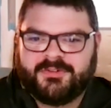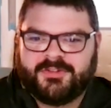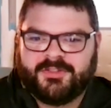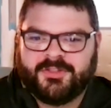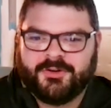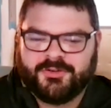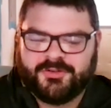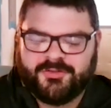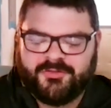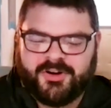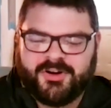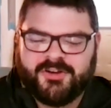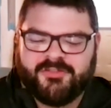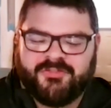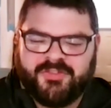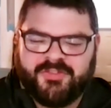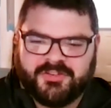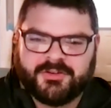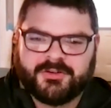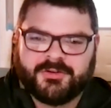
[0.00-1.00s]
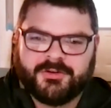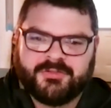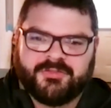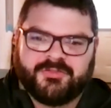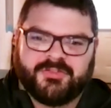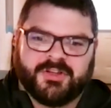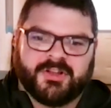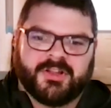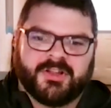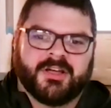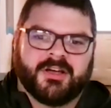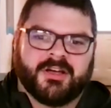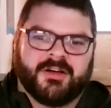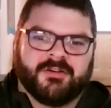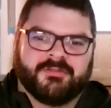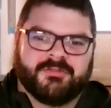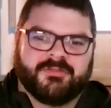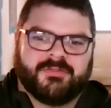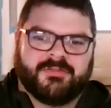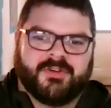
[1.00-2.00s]
There's a very physical feeling
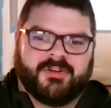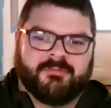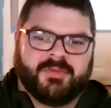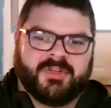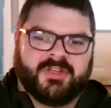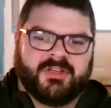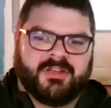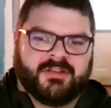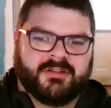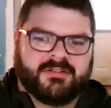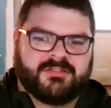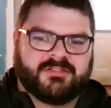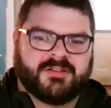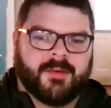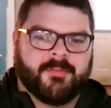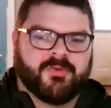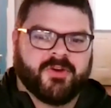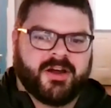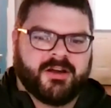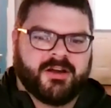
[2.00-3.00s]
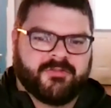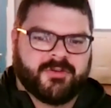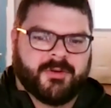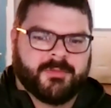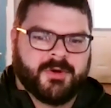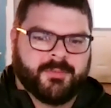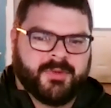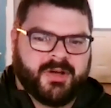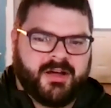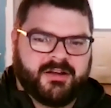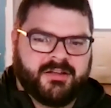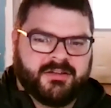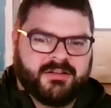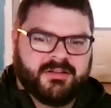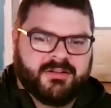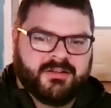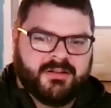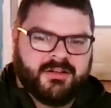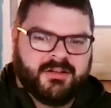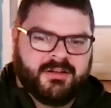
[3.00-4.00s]
of being separated from your body,